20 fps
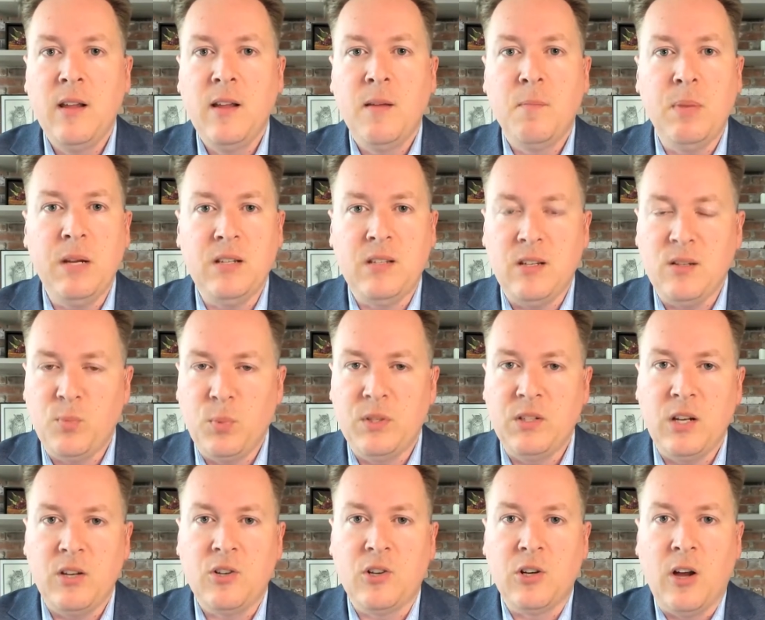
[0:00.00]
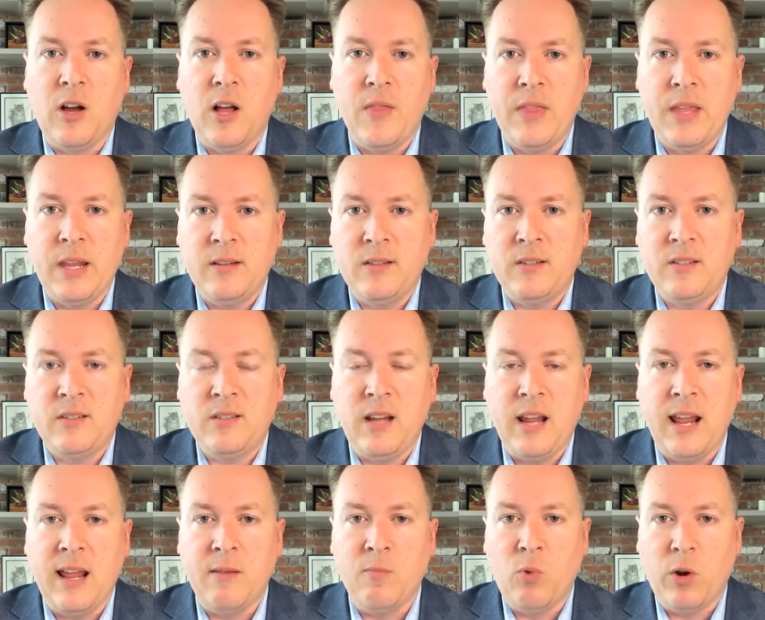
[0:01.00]
BC's position on this,
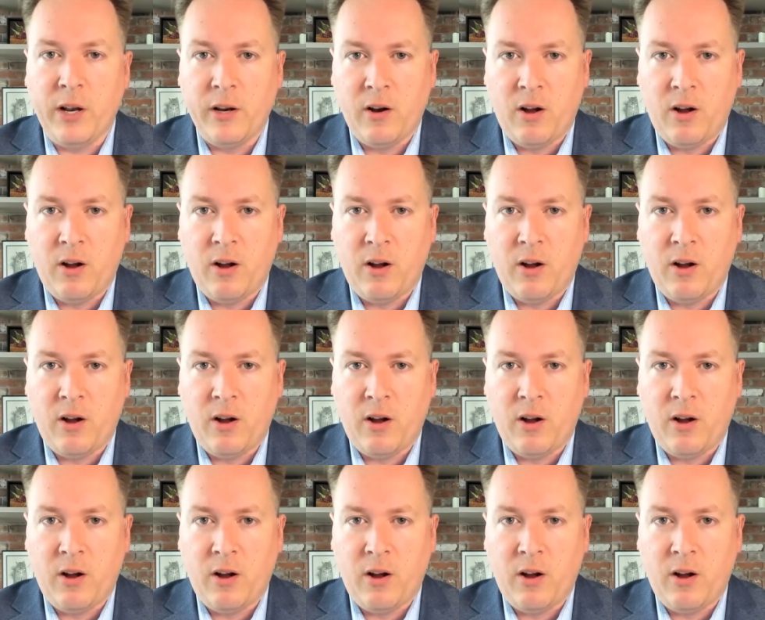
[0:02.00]
and what it